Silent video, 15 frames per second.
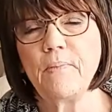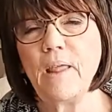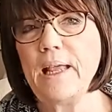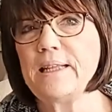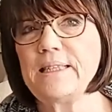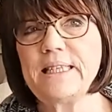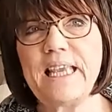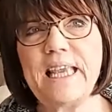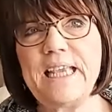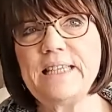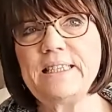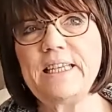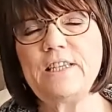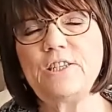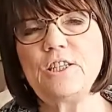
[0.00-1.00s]
It's
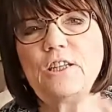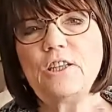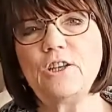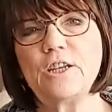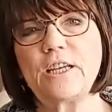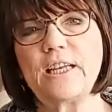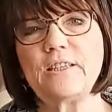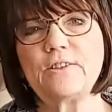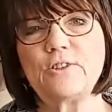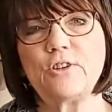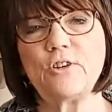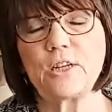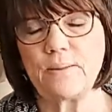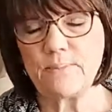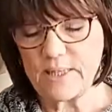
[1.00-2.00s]
easy to look at
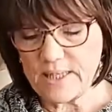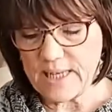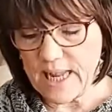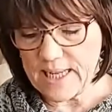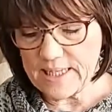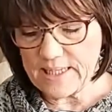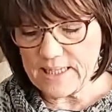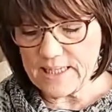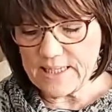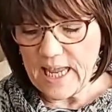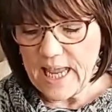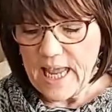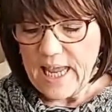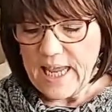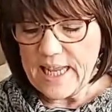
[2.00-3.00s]
circumstances.
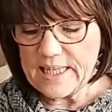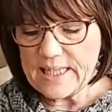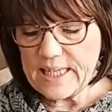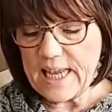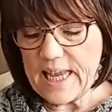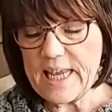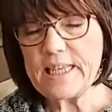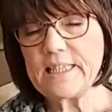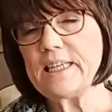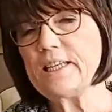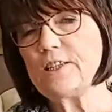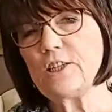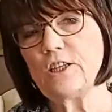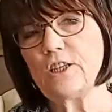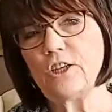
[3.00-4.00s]
It's easy
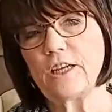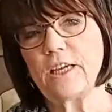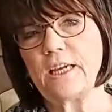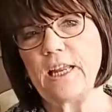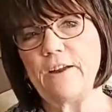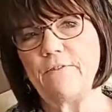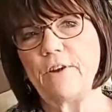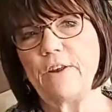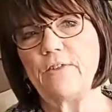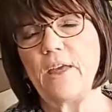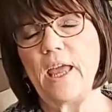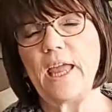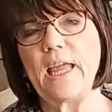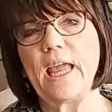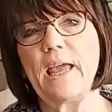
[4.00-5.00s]
to look at
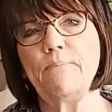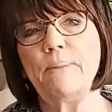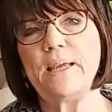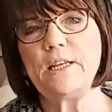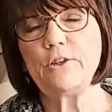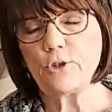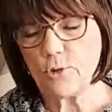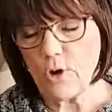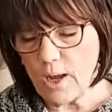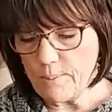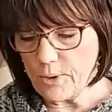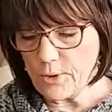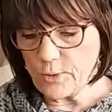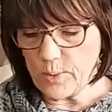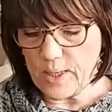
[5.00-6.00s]
everything and be
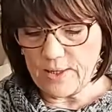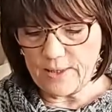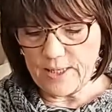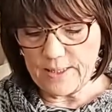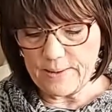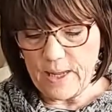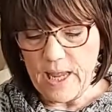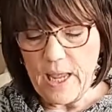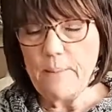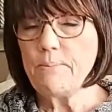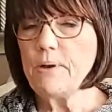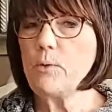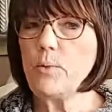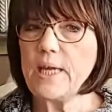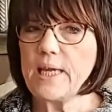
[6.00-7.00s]
troubled with it.
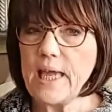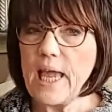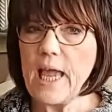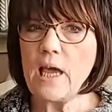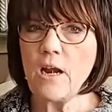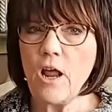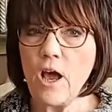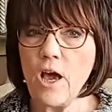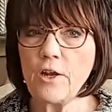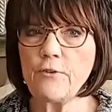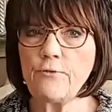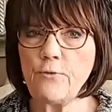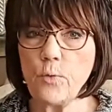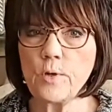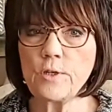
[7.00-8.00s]
But we cannot
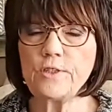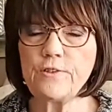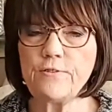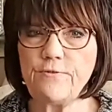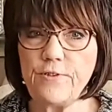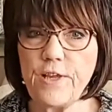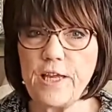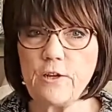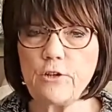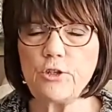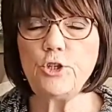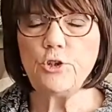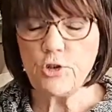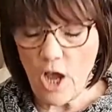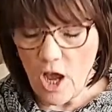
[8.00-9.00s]
afford to fear.
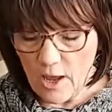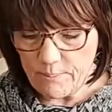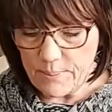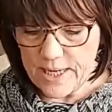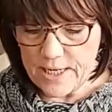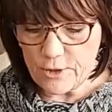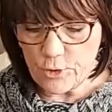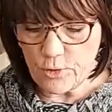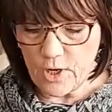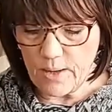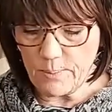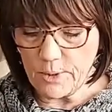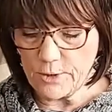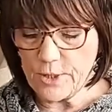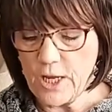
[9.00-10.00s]
Do not be
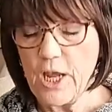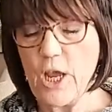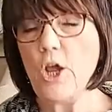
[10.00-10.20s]
troubled.